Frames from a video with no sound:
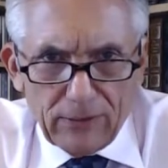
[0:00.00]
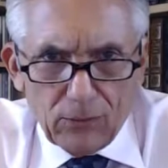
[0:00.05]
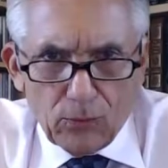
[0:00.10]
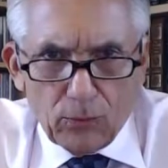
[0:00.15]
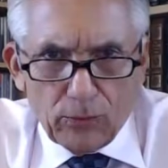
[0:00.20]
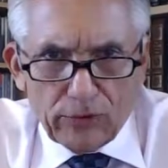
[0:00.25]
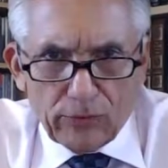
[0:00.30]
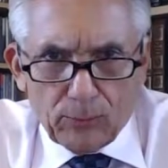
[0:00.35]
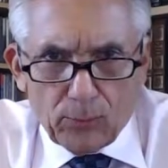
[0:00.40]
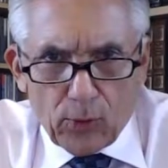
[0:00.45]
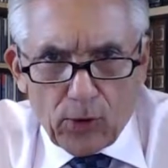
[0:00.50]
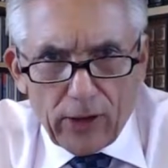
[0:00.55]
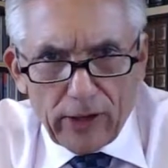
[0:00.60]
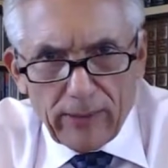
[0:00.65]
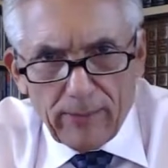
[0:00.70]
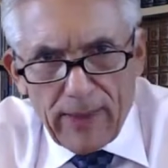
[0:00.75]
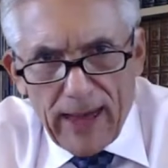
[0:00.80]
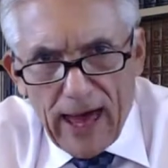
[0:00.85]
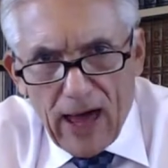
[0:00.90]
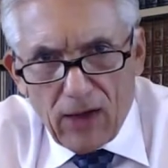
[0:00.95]
was brought
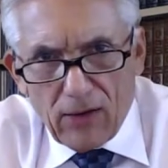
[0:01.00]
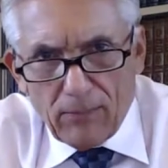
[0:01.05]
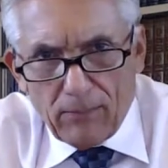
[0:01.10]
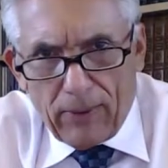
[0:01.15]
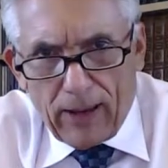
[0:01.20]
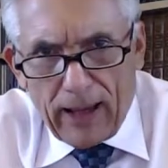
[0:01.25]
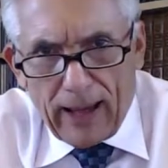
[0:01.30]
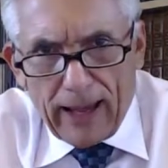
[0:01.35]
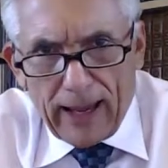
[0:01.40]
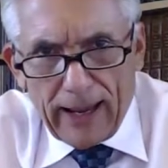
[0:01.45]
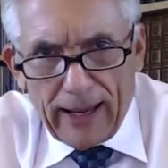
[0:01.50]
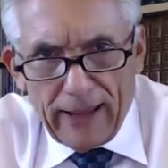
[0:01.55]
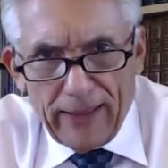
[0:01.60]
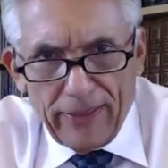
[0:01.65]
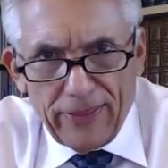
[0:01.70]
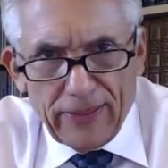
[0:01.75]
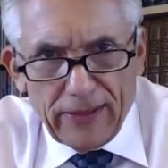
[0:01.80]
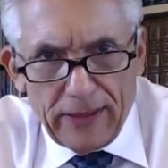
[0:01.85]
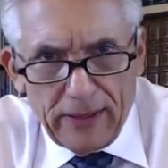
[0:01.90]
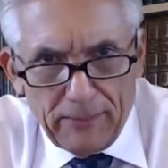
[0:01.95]
about by
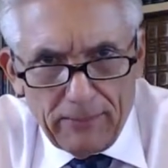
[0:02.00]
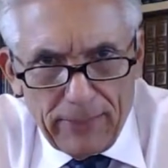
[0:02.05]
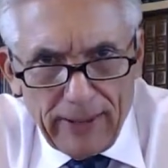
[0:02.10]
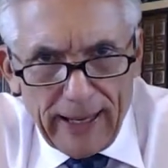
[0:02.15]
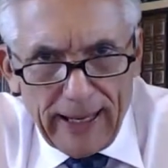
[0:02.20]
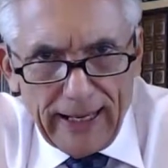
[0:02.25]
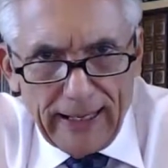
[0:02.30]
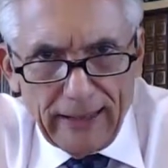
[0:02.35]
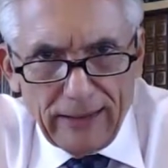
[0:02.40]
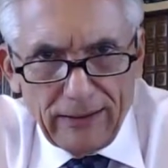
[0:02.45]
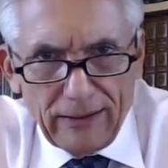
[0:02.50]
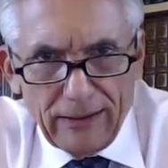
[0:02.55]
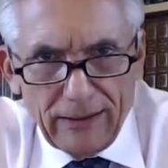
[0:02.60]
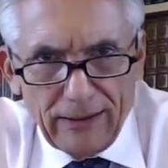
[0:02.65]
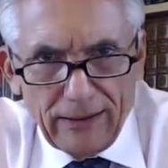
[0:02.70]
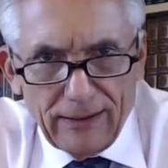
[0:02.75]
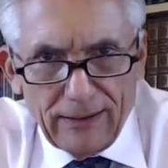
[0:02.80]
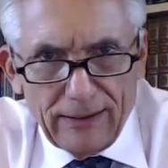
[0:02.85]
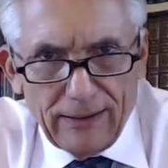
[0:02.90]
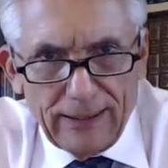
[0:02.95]
the debate
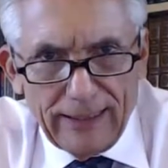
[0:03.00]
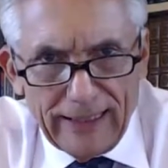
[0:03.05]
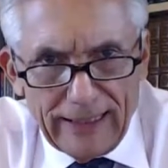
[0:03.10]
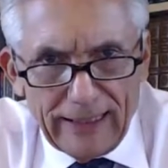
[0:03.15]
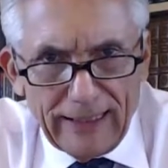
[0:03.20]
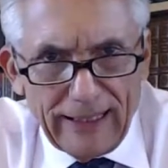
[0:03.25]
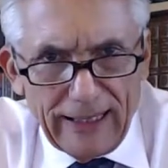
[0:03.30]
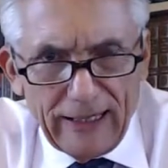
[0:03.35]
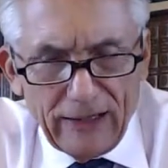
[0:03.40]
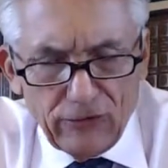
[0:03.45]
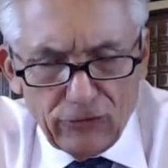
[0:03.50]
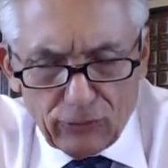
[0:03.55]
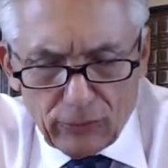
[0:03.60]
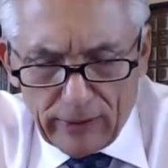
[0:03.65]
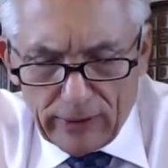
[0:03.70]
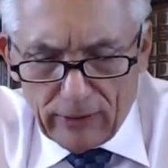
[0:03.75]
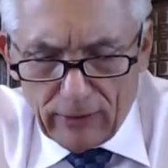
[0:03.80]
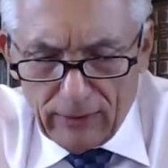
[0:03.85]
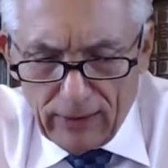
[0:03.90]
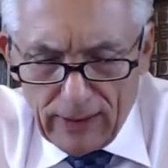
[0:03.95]
in
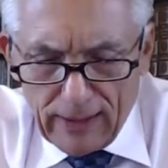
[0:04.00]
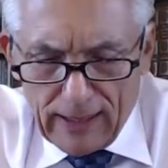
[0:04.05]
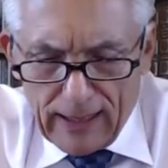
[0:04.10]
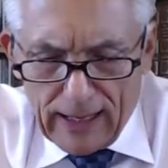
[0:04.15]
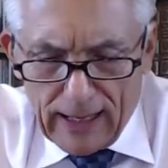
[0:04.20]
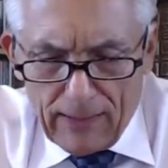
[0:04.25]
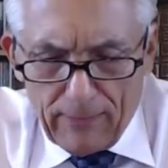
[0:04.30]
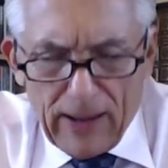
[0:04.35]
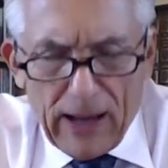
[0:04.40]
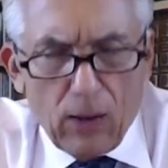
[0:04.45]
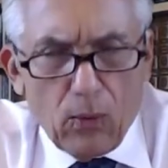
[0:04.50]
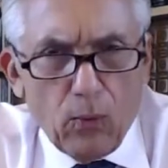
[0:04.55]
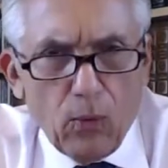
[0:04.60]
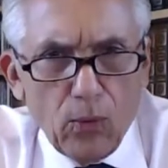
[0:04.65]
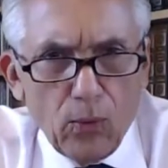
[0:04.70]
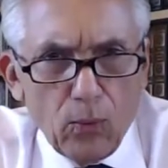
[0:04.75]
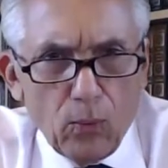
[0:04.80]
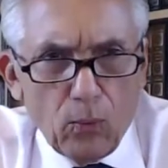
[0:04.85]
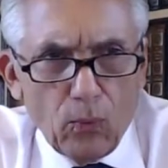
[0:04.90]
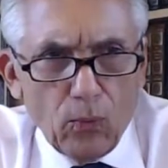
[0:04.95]
Israel about
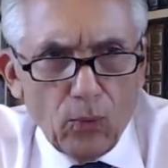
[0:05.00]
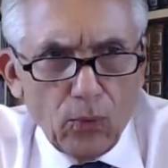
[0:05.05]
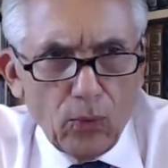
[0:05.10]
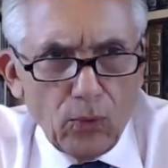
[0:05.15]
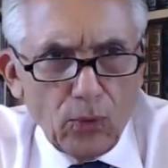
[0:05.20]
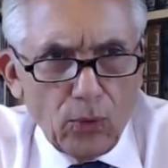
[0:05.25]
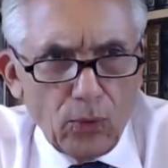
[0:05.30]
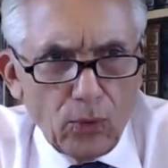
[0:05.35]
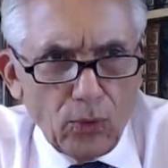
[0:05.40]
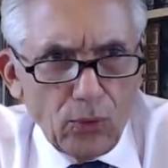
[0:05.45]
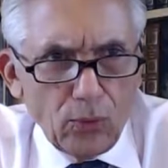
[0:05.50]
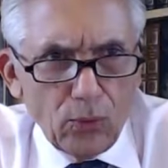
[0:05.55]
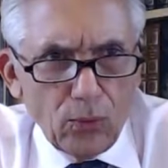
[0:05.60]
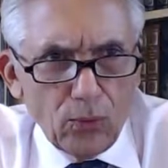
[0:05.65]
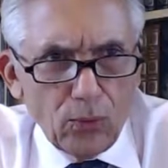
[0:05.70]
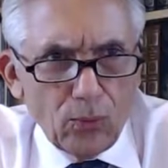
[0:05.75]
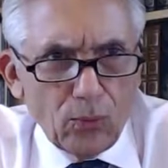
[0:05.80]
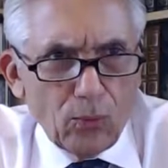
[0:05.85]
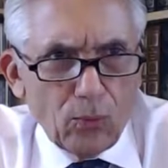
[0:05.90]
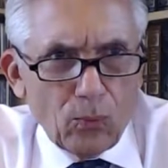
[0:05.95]

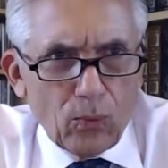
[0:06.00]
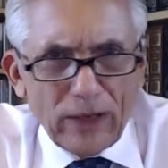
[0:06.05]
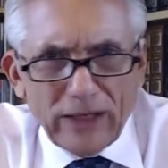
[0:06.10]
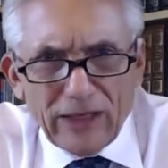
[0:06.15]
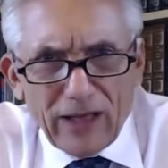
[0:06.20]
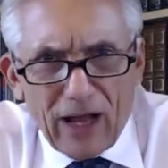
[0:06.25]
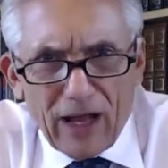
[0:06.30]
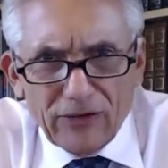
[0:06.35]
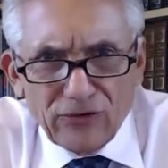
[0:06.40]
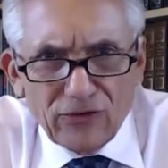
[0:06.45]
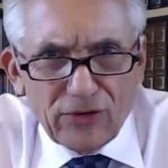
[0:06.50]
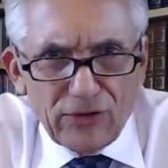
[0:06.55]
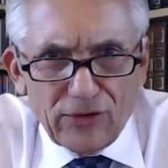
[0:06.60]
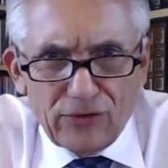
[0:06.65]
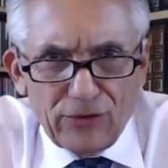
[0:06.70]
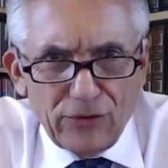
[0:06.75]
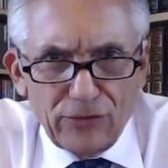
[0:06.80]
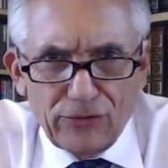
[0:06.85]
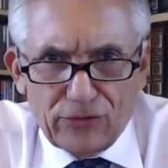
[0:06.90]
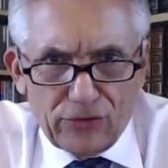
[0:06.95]
what
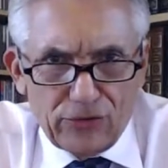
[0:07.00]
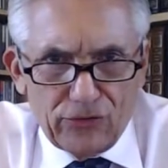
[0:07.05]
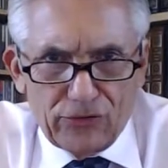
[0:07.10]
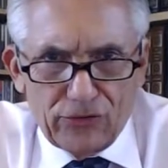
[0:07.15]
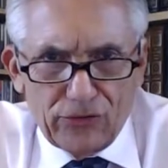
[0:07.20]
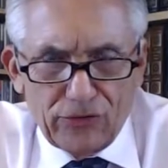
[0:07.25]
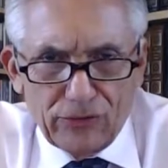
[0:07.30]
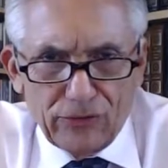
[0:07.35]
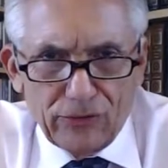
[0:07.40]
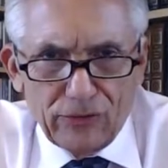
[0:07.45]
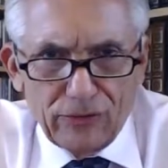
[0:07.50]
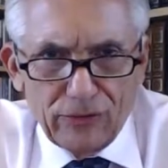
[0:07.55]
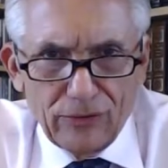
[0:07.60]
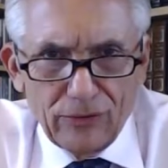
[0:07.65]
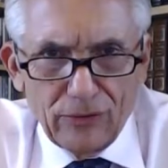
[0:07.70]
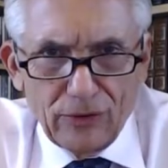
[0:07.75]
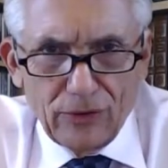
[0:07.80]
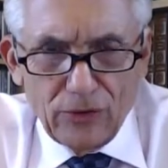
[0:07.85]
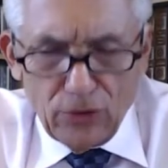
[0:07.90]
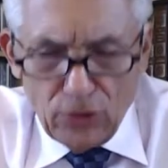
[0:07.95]
constitutes a Jew,
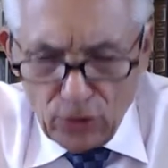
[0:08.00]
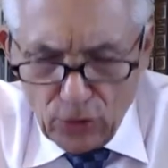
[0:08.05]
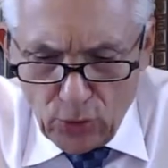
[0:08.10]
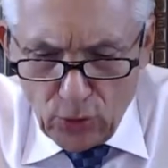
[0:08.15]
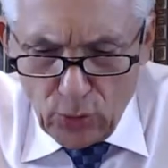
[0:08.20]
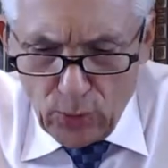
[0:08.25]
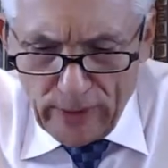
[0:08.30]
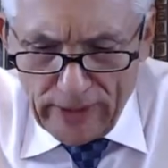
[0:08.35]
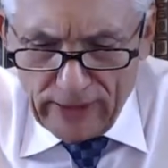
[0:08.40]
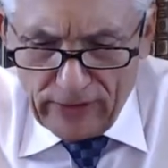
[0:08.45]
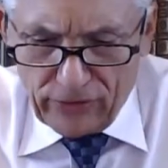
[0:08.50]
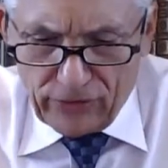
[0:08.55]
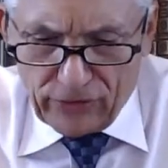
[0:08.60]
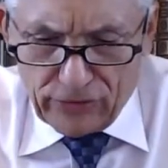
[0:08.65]
who is a